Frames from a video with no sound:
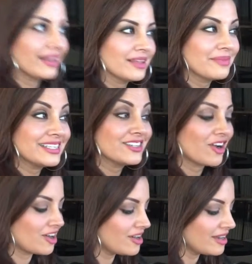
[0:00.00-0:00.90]
palette by
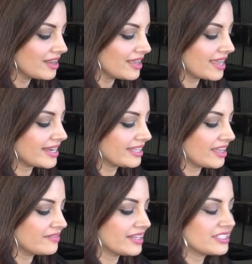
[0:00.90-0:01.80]
Tarte, and I
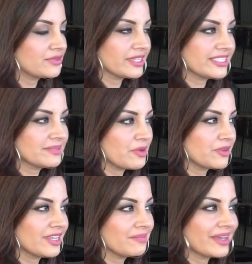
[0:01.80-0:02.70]
love that it's really
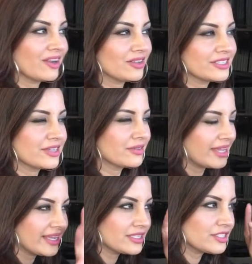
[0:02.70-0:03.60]
smoky, but also
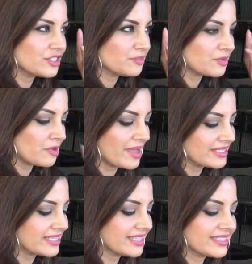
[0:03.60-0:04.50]
like super
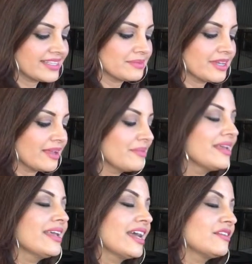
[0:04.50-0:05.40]
romantic at the same time.
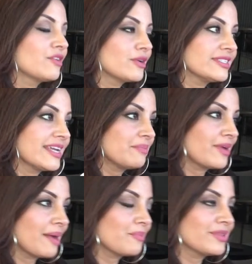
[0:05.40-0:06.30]
And of course, I
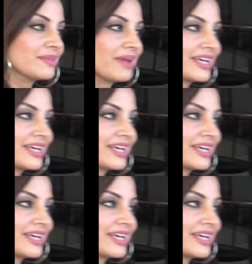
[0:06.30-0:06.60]
prep with the